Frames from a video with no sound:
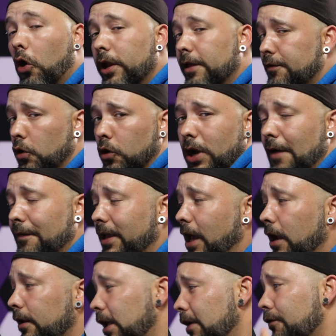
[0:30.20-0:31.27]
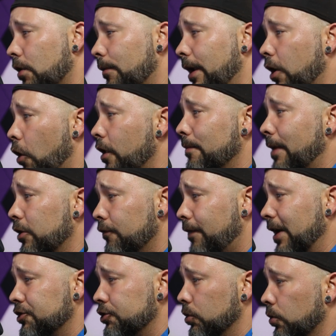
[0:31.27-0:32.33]
or if your graphic card is from another
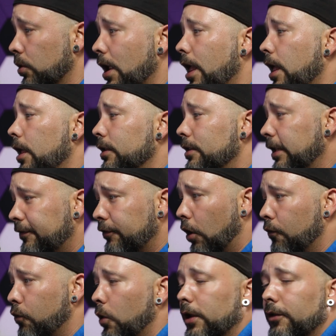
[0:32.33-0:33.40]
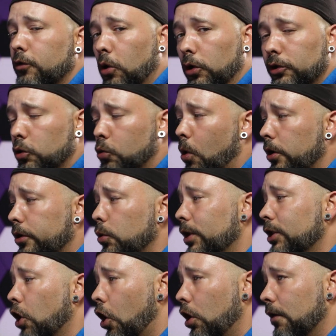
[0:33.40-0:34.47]
manufacturer. This software is going to work
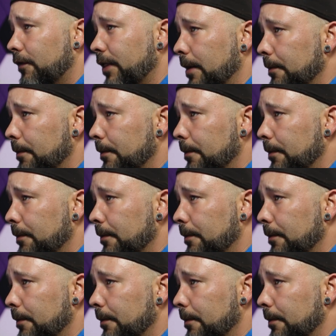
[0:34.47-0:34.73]
with all of